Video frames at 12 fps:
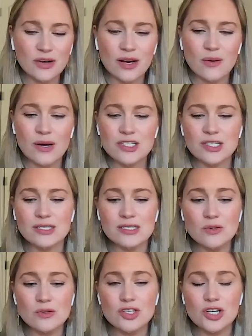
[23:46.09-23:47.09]
a great question.
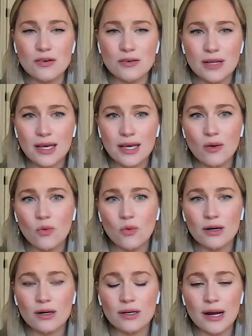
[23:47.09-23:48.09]
So generally,
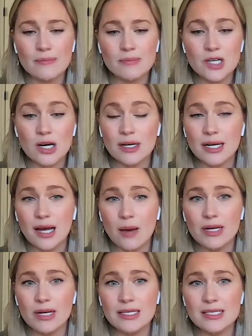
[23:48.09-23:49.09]
we're targeting
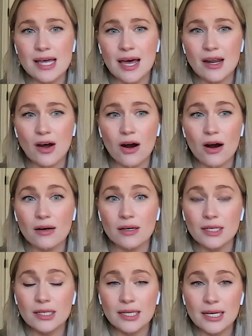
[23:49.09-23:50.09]
companies that are
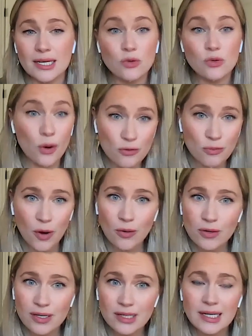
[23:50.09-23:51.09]
in growth
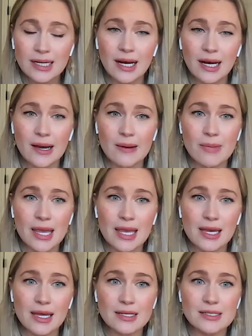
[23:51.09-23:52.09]
mode,
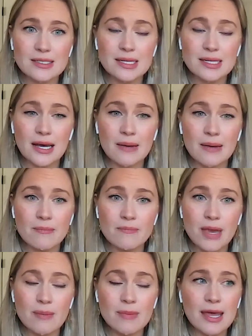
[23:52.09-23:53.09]
and
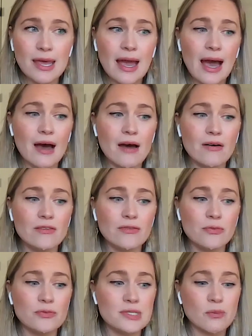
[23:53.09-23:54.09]
maybe they have
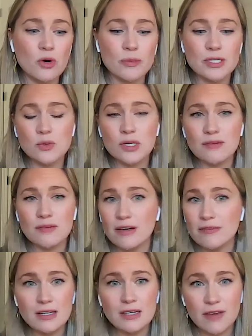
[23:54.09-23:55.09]
somewhere between
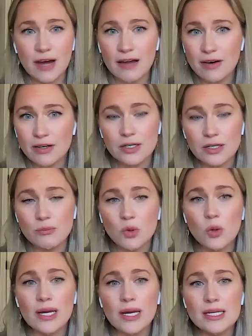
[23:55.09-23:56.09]
50 and 500
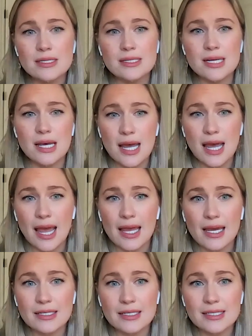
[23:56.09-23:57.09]
employees,
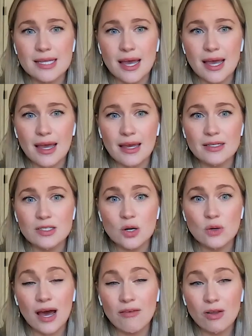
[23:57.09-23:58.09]
and they
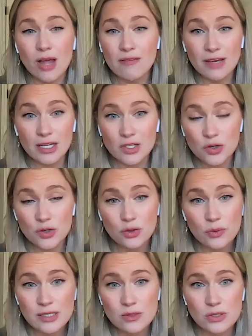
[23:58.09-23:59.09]
don't have a lot of
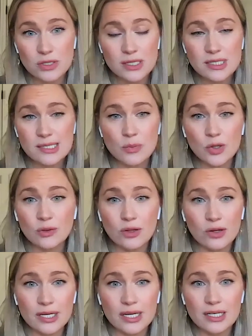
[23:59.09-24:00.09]
internal resources to build
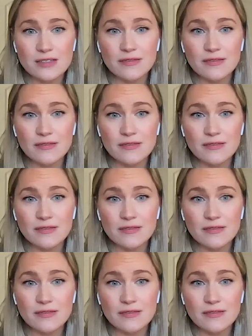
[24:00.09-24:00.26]
learning and